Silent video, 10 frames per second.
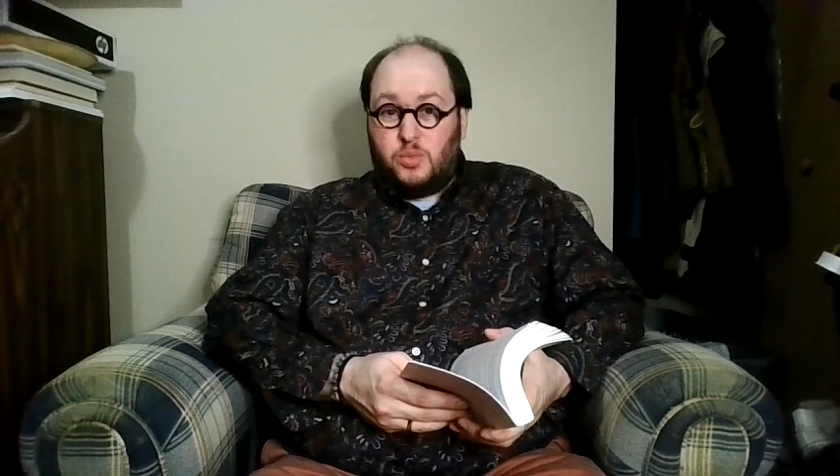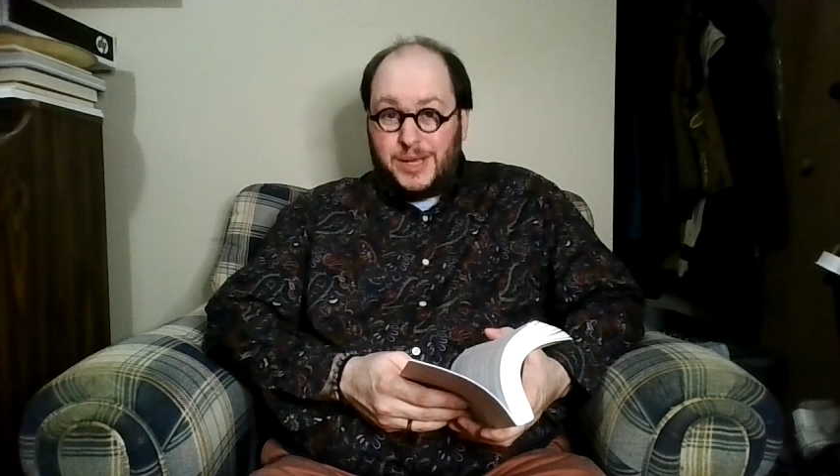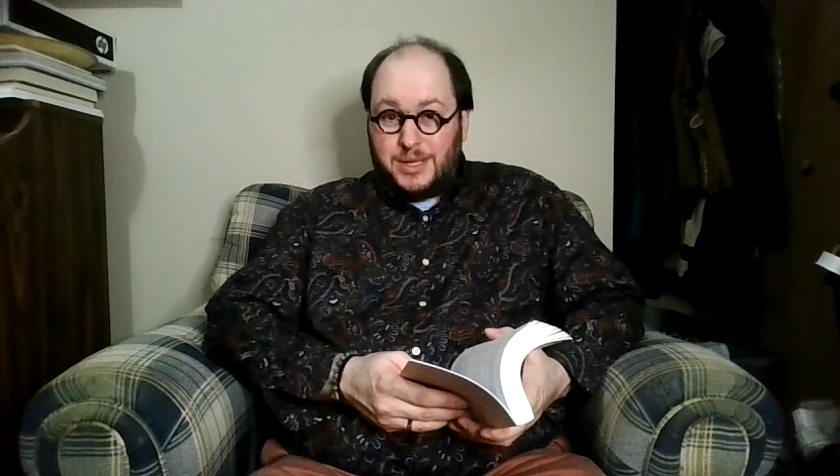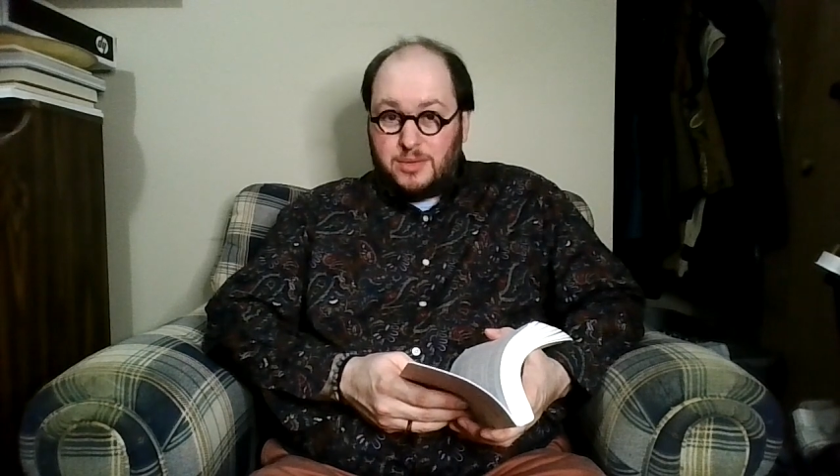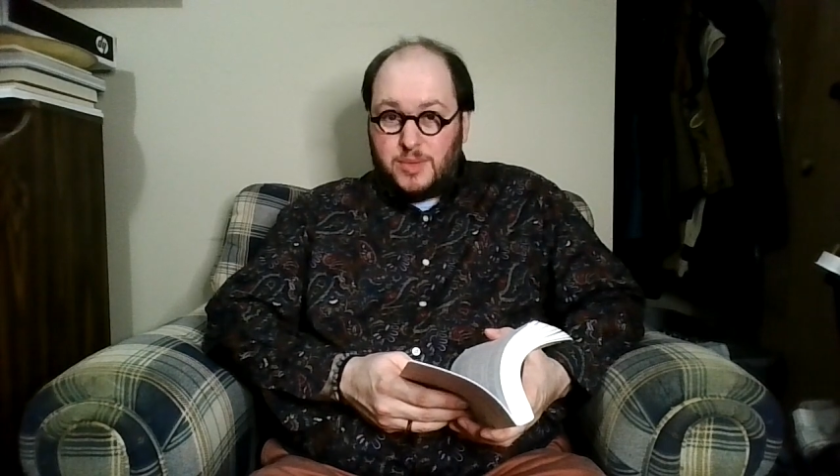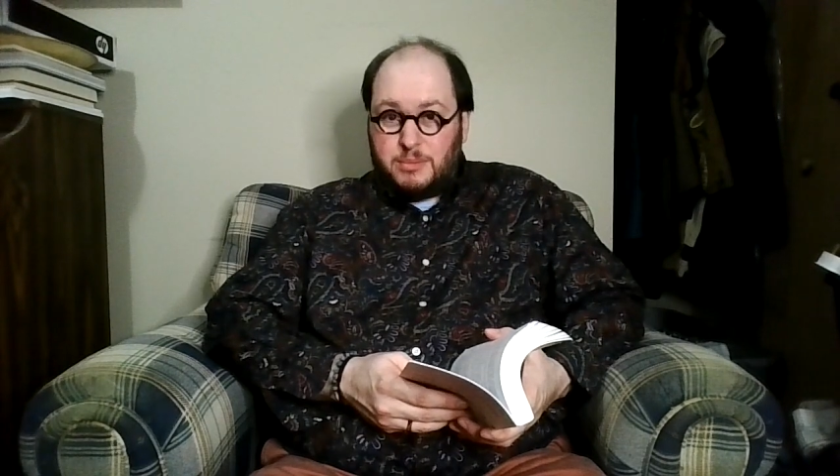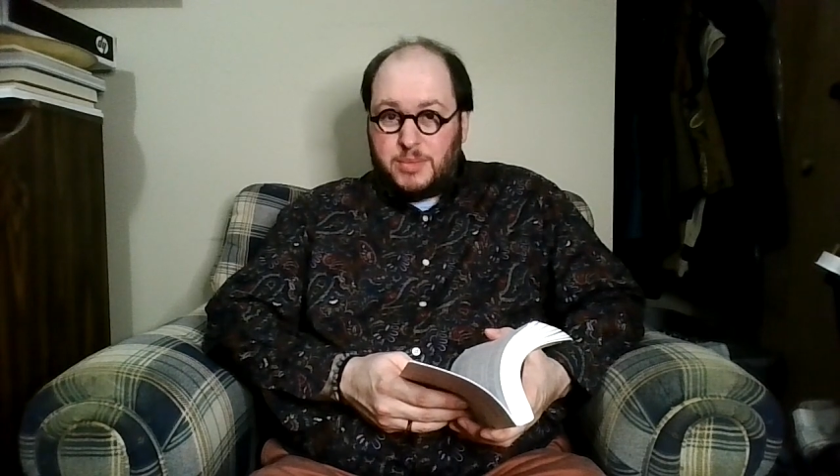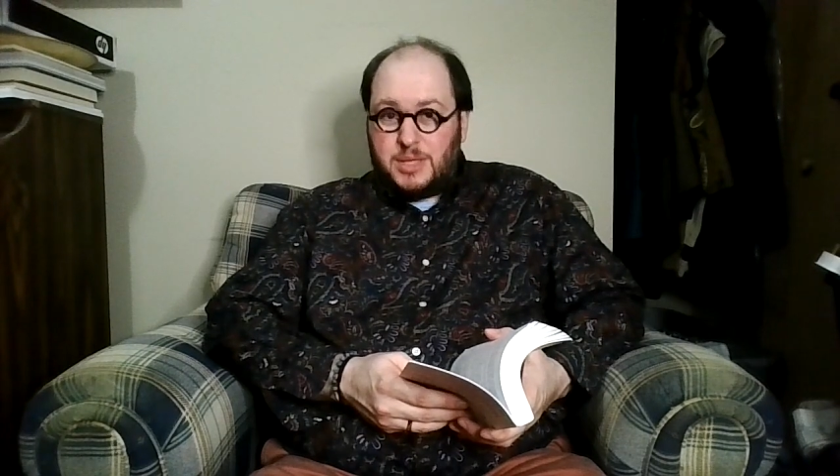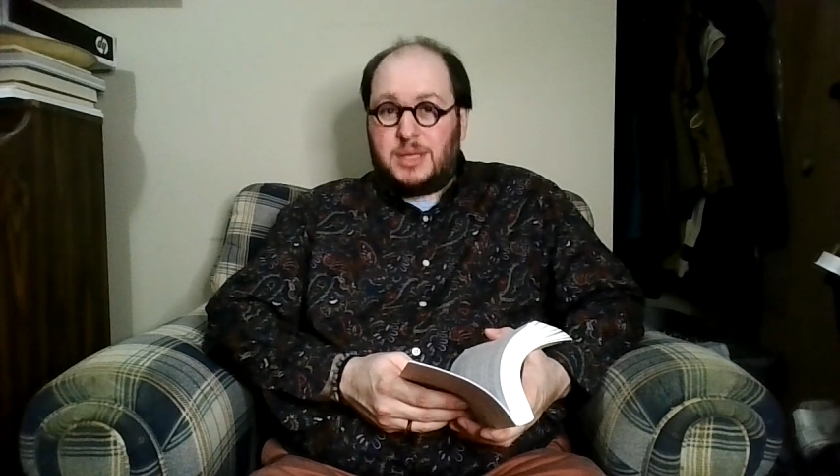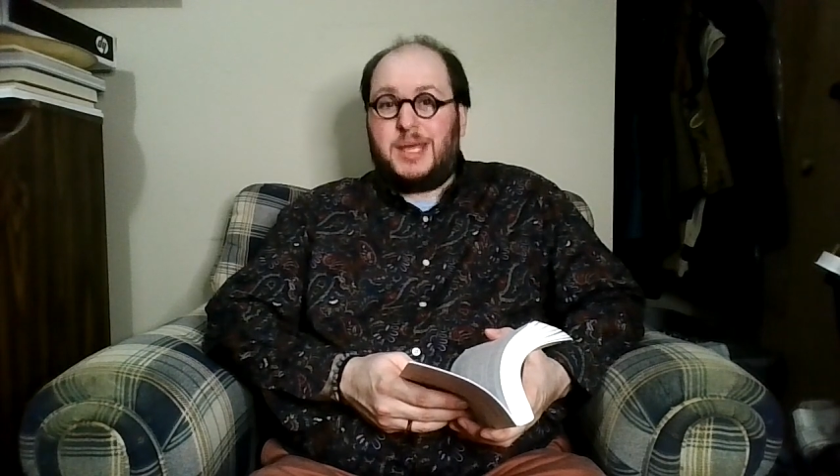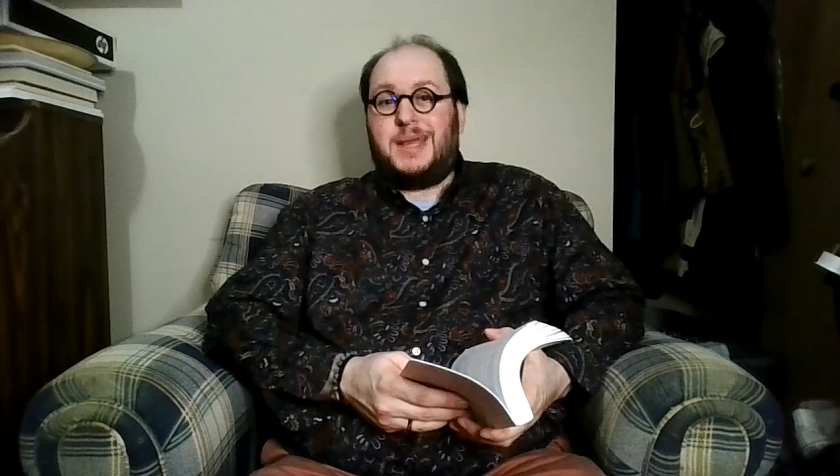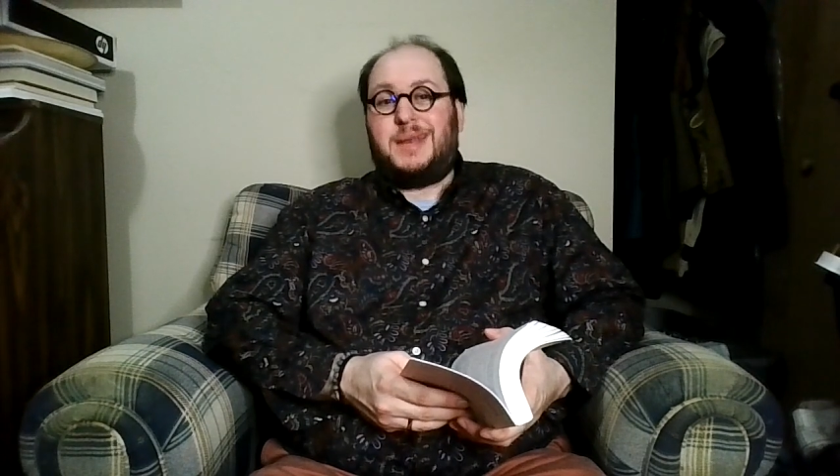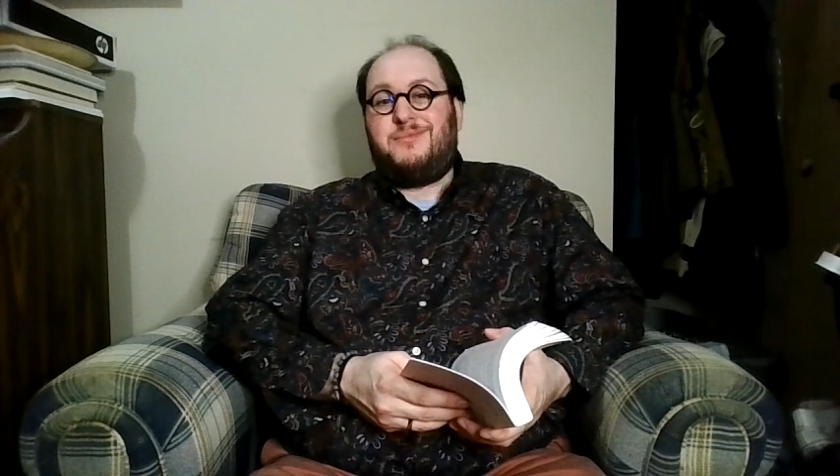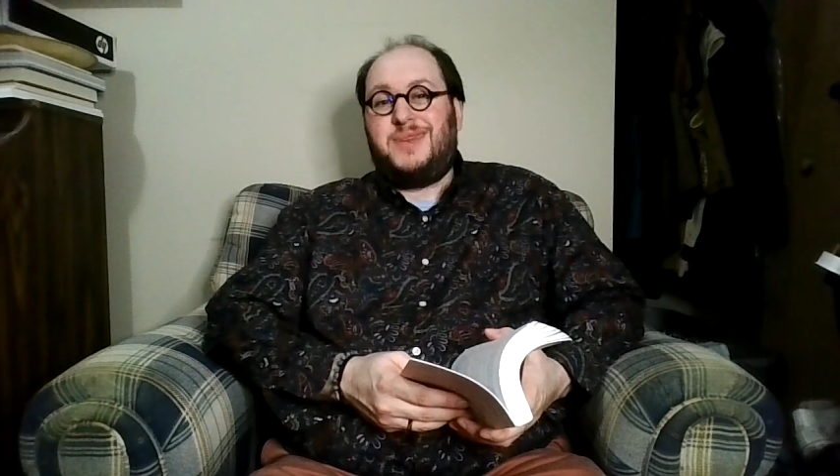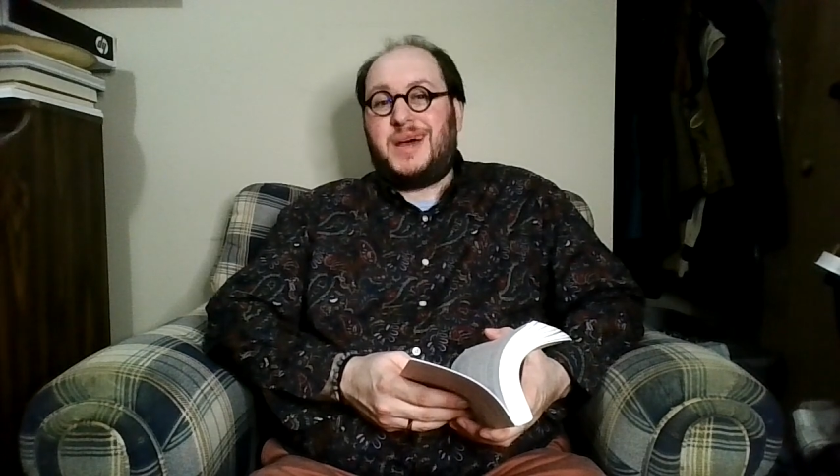white women
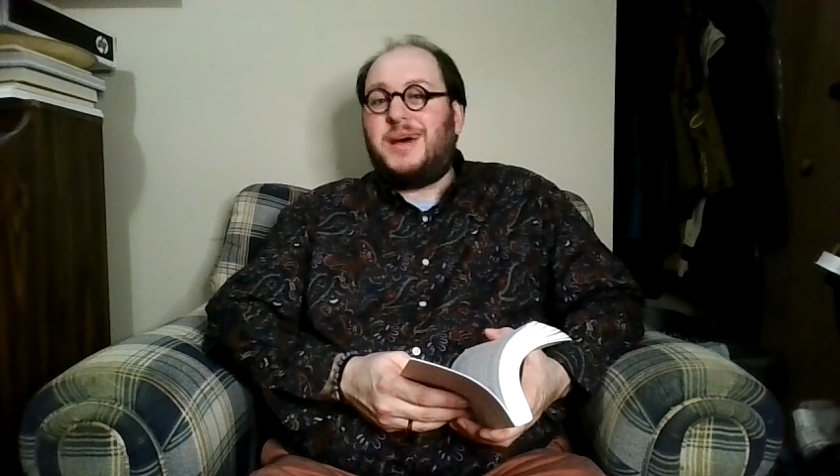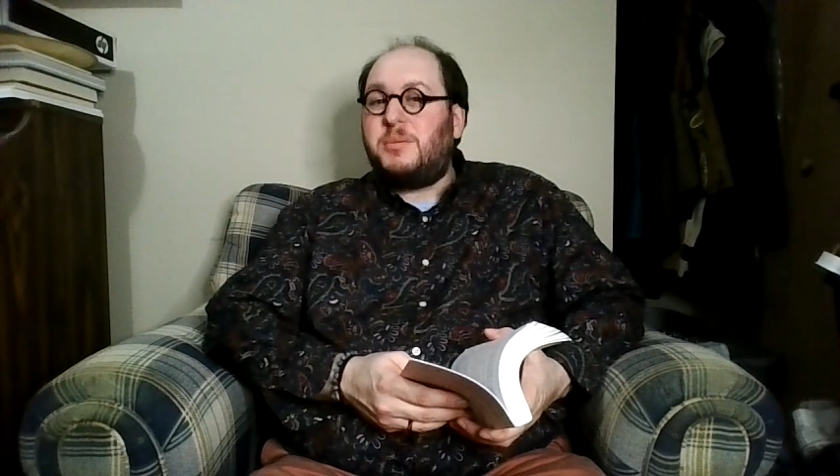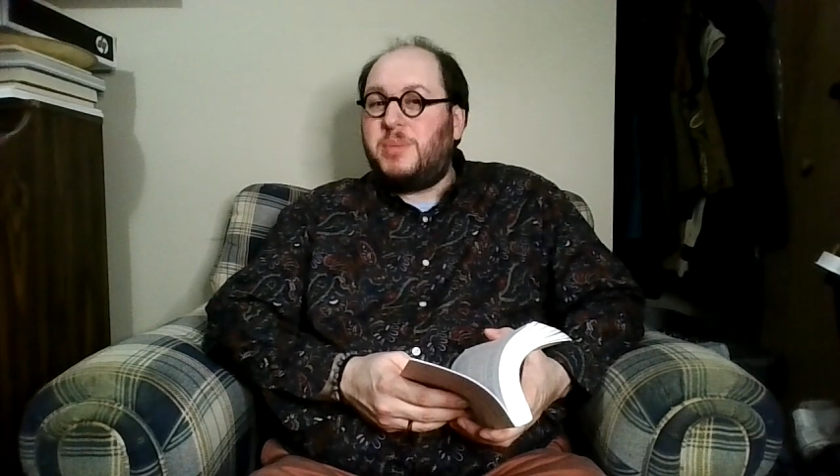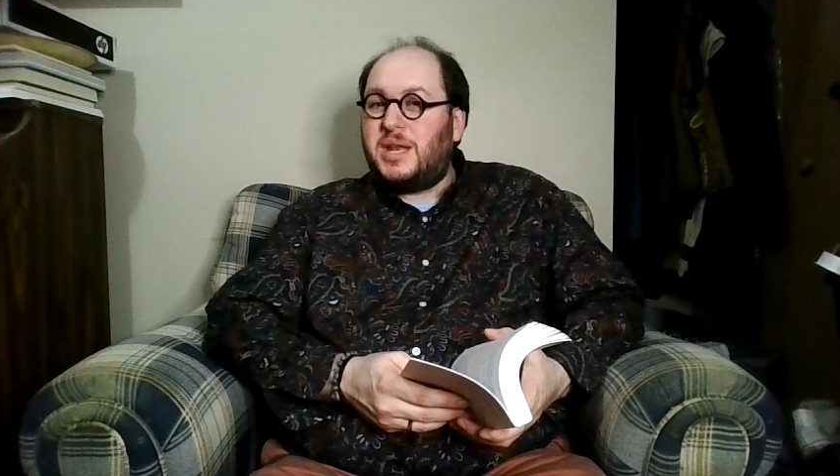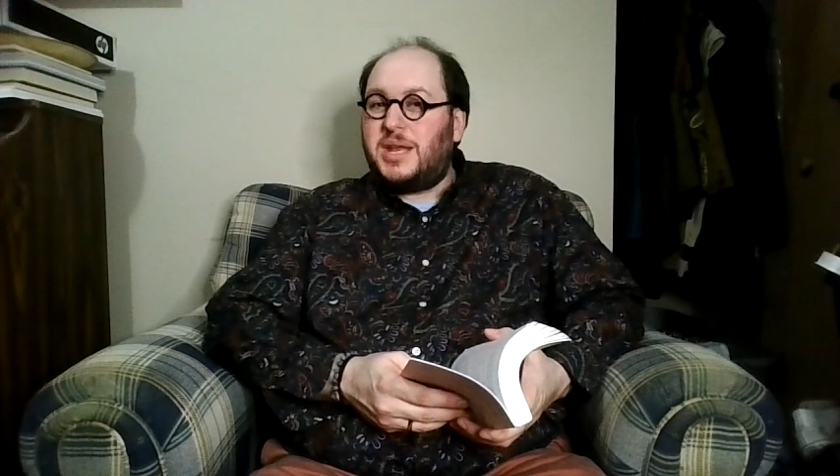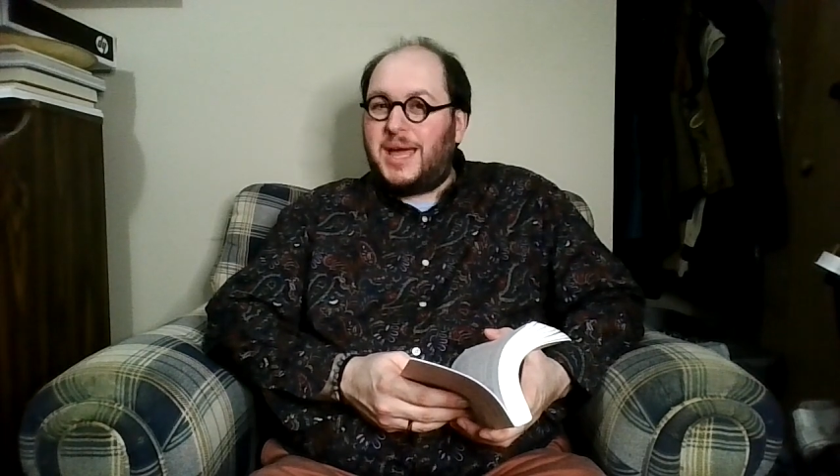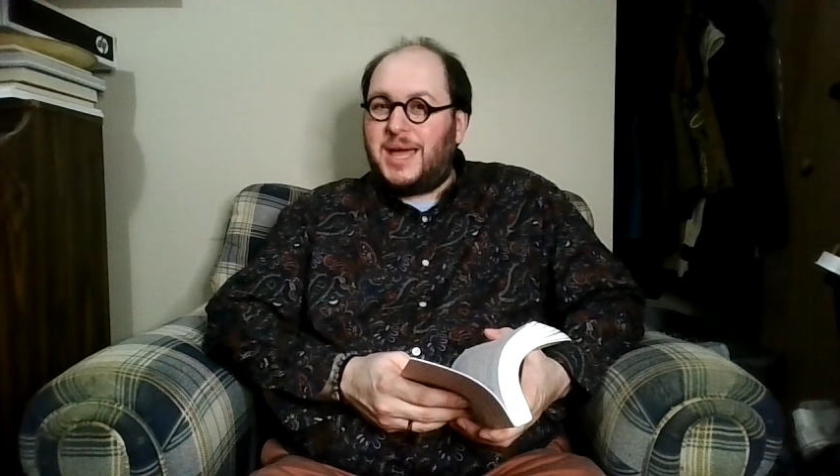and have not been